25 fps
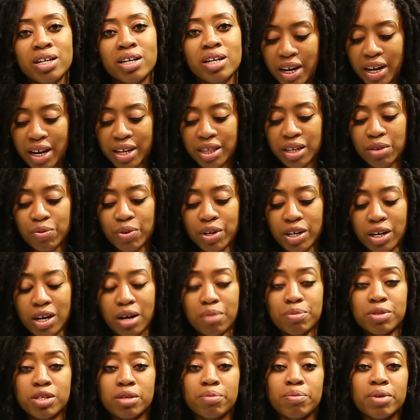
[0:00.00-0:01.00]
And I think when it
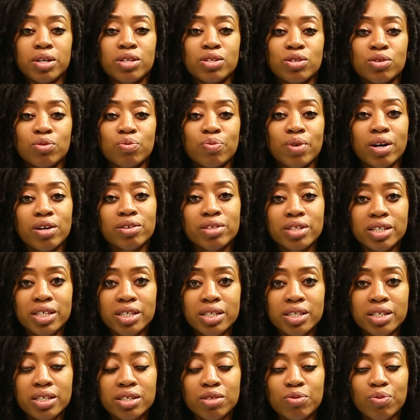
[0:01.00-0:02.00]
comes to mental
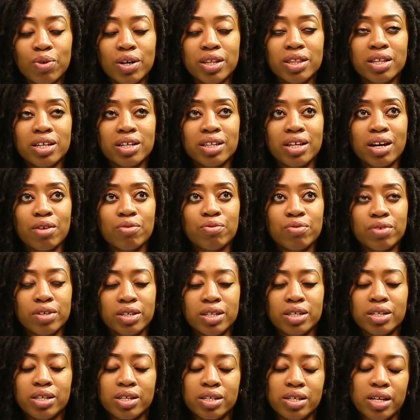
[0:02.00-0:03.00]
wellness, one thing that
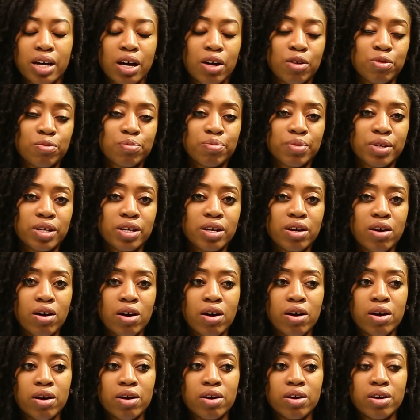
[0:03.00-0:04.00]
really does help me
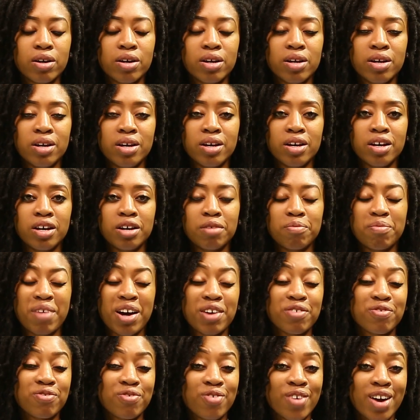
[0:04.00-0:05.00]
are my
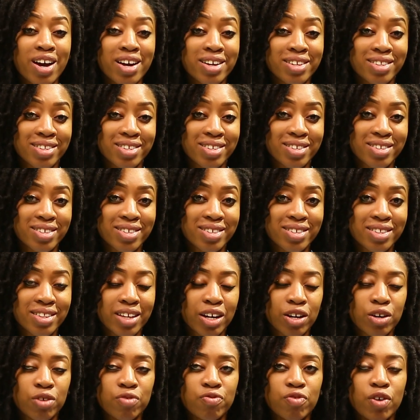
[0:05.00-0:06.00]
friends
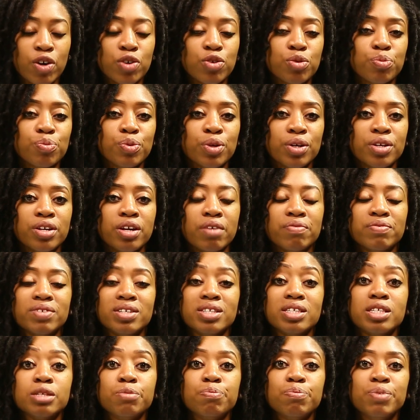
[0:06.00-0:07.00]
that are vulnerable enough to
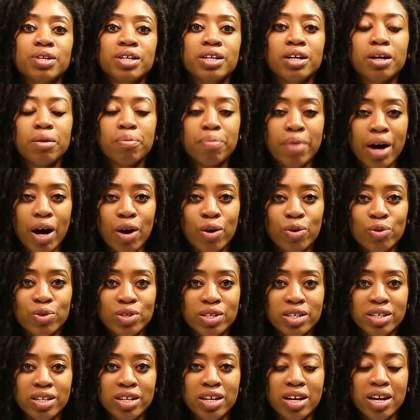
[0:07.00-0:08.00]
speak
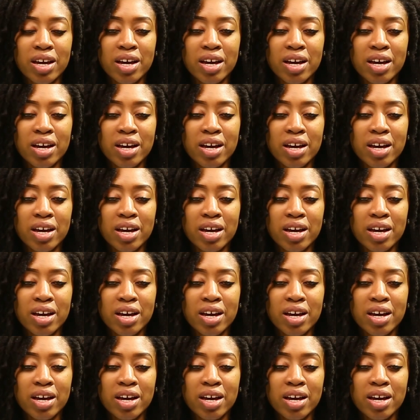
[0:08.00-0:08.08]
about